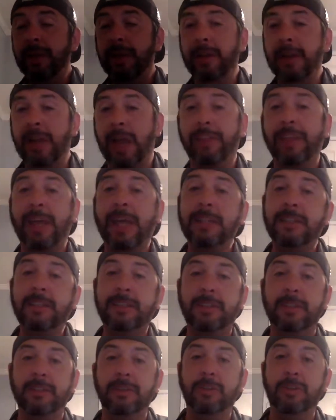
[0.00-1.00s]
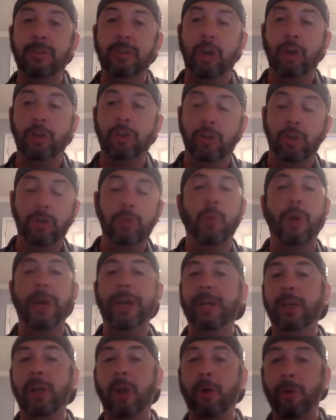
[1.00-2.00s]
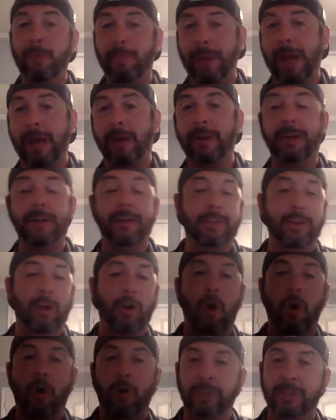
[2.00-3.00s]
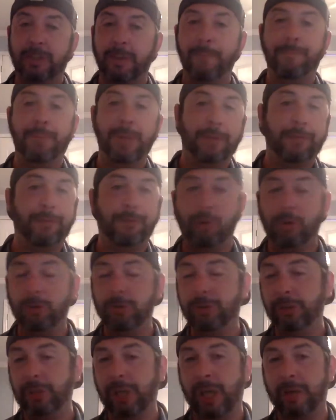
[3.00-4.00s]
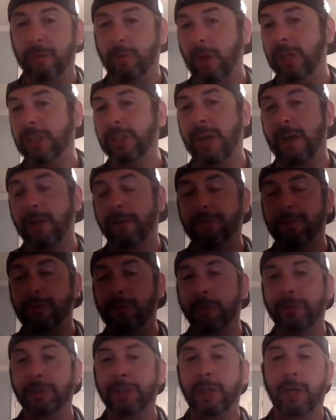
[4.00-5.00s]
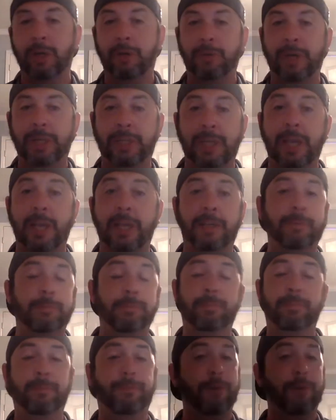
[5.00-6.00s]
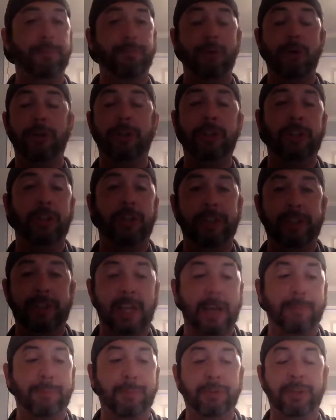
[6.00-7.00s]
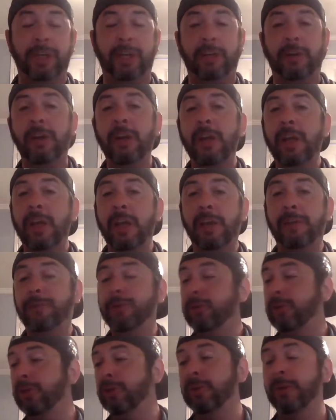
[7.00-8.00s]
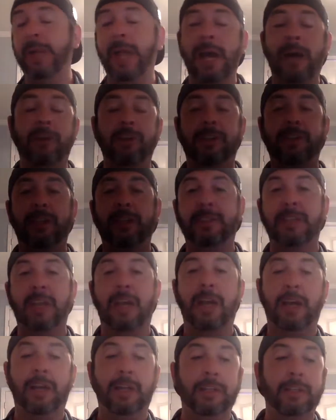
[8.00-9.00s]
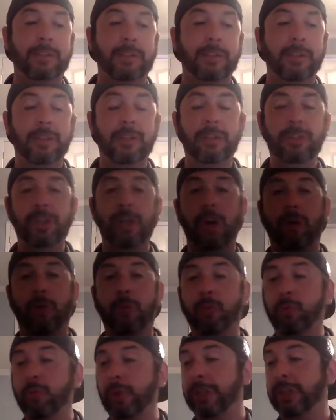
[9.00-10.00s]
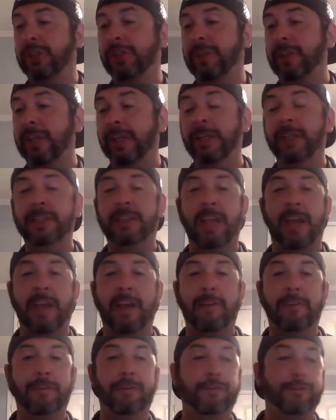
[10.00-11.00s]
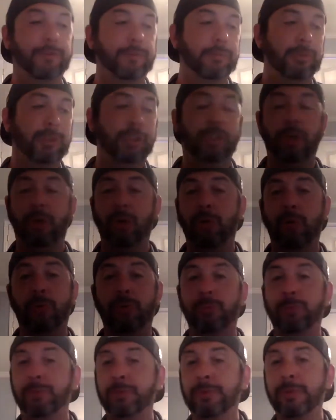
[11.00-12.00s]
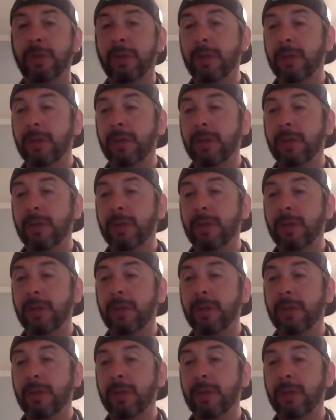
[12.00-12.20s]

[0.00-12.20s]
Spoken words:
Now that's a good way to go about it. There are some pitfalls you got to watch out for. Again, football is a good example here. If you do analysis on, which things have shown